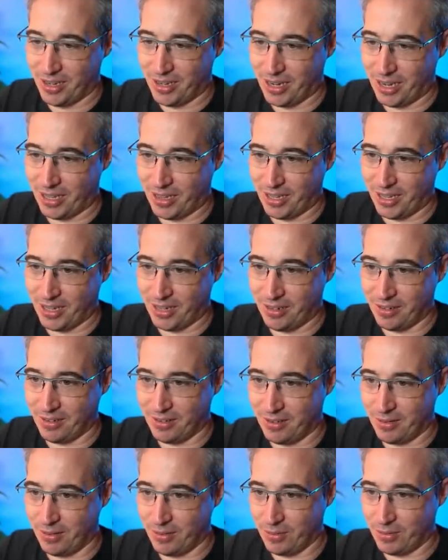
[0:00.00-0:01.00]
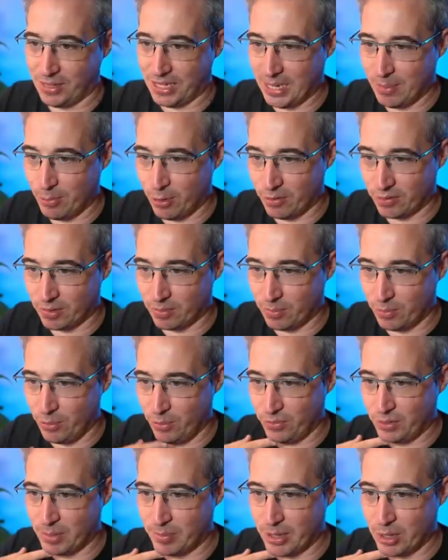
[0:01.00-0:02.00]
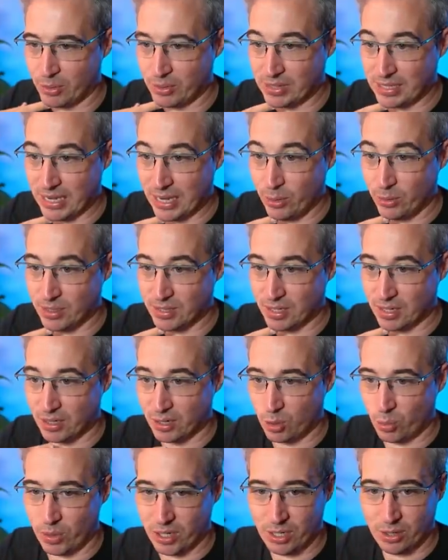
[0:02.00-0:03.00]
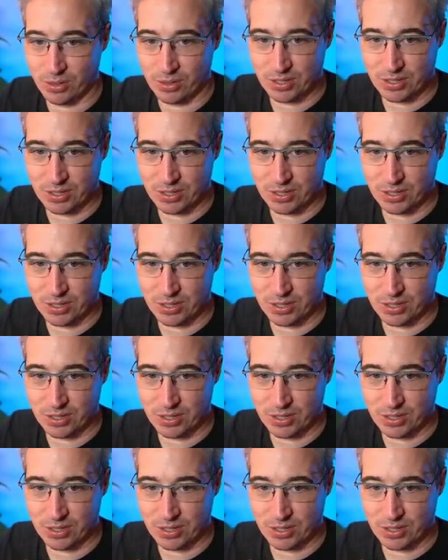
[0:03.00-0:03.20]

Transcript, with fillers: And then game over. Move the mouse outside of the window to